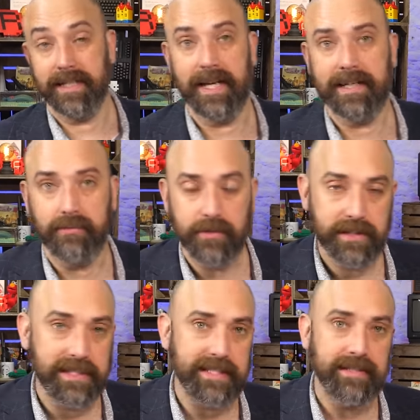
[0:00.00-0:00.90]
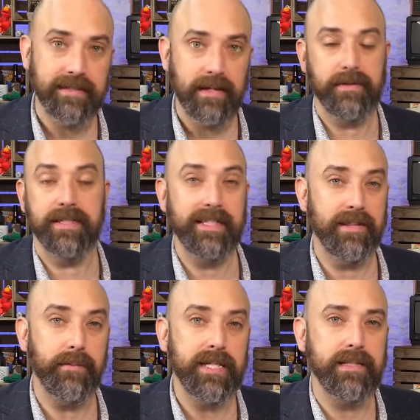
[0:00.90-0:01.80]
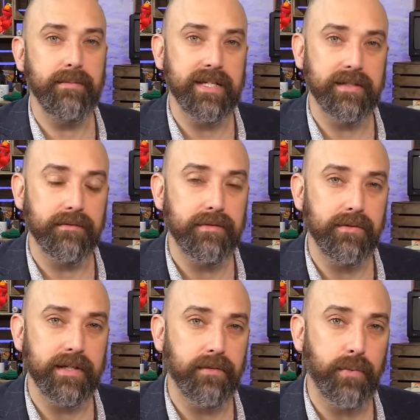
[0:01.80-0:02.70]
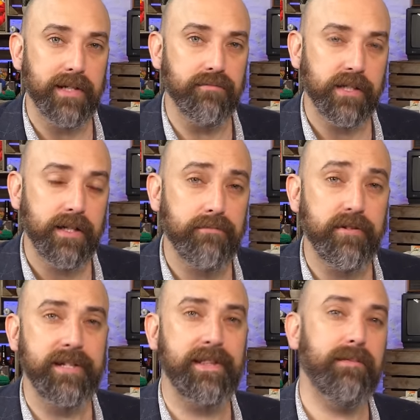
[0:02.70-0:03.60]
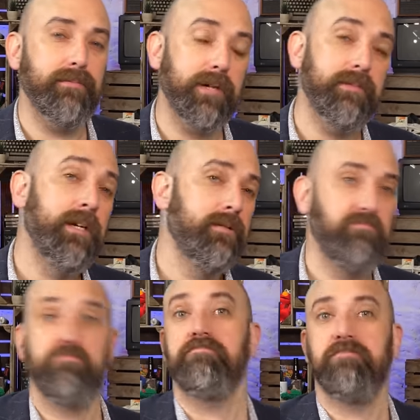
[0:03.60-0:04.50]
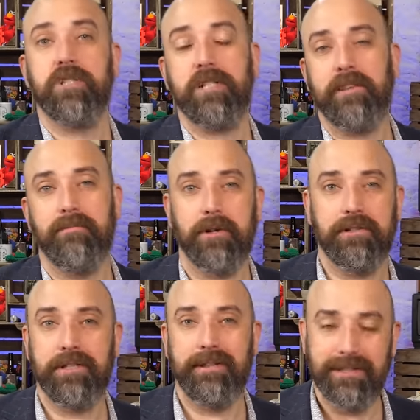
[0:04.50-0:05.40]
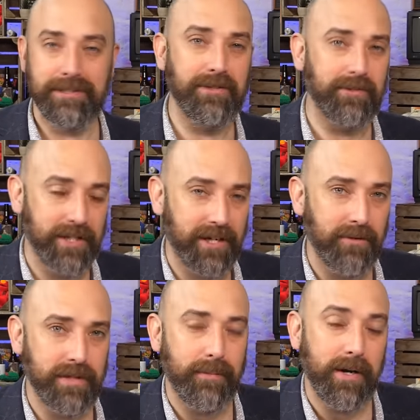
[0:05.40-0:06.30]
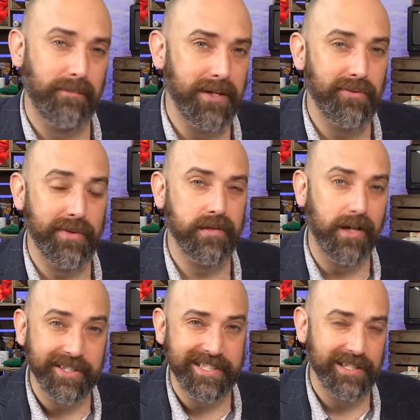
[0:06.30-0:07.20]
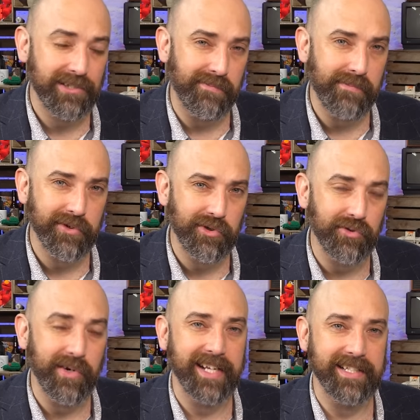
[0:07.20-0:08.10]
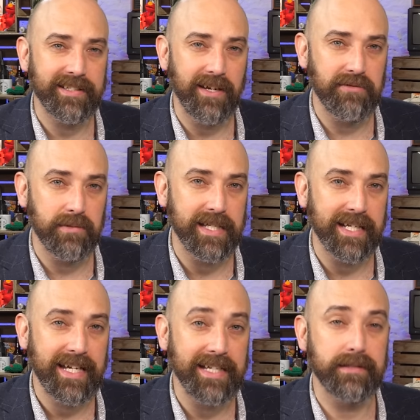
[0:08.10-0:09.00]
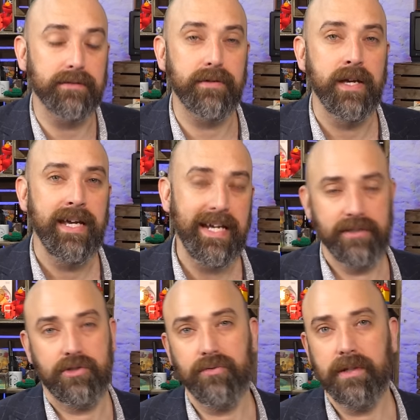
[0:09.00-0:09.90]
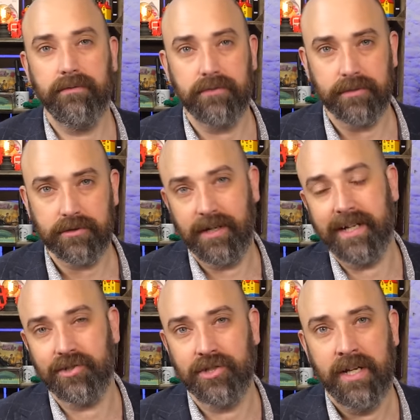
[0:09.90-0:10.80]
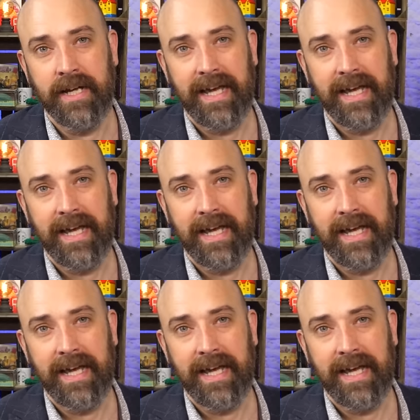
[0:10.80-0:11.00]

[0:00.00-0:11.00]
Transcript: in again, and we'll see if indeed the PCB is at fault and if we can recover anything. But just like the monitor, this is not going to hold up our build. We've got our disk-on module, and it's going to be a case of installing from scratch.